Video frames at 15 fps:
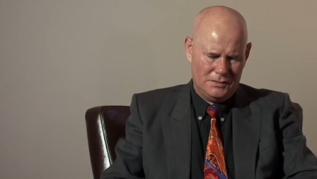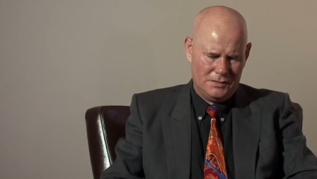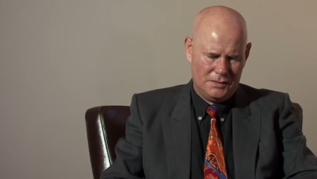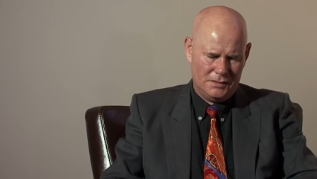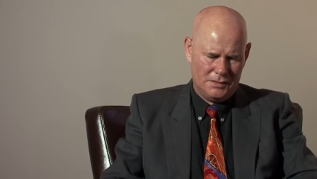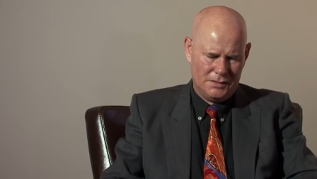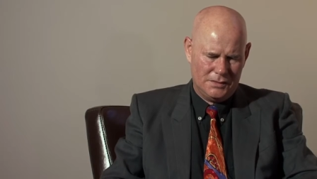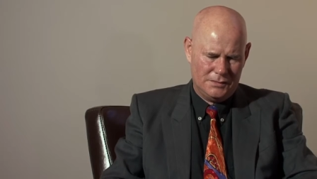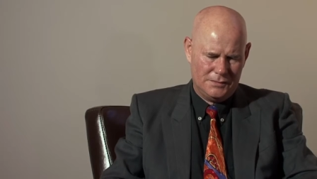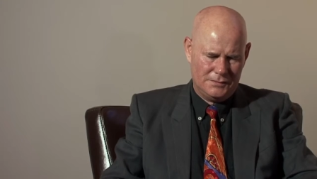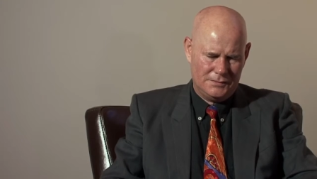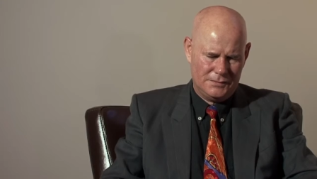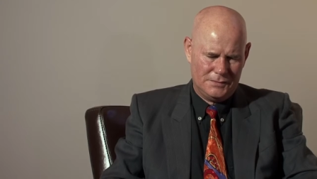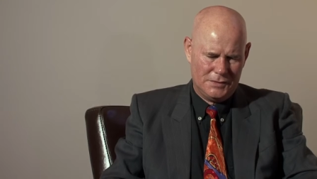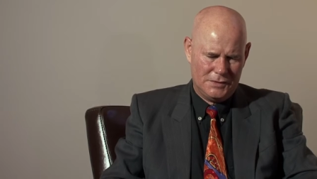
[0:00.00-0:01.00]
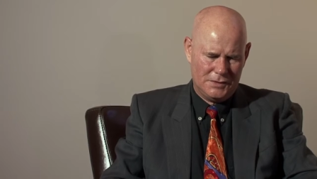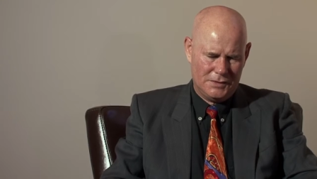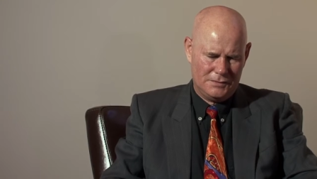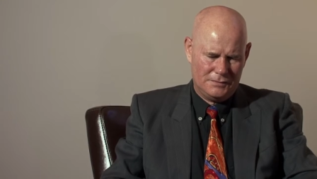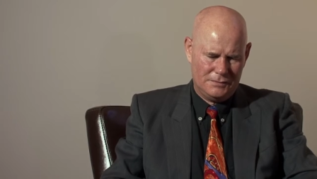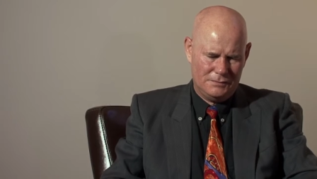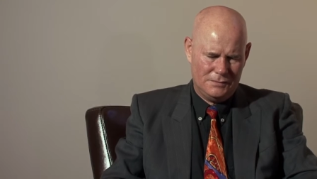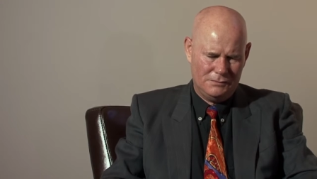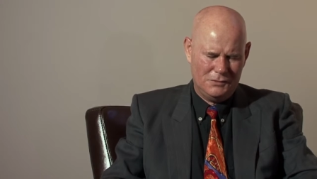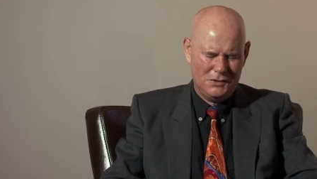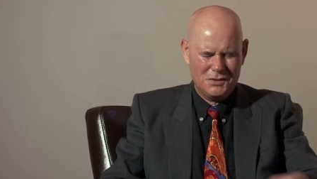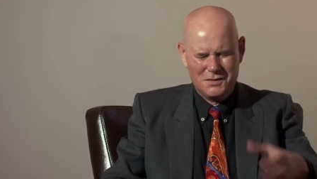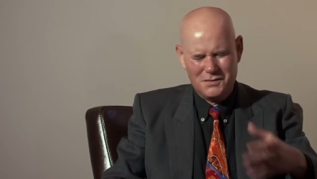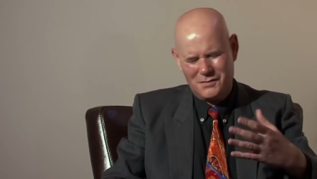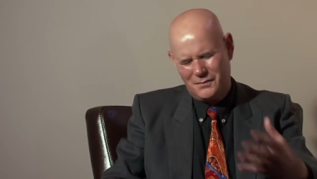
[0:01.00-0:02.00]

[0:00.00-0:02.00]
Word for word: uh, I mean, lots has happened in the last two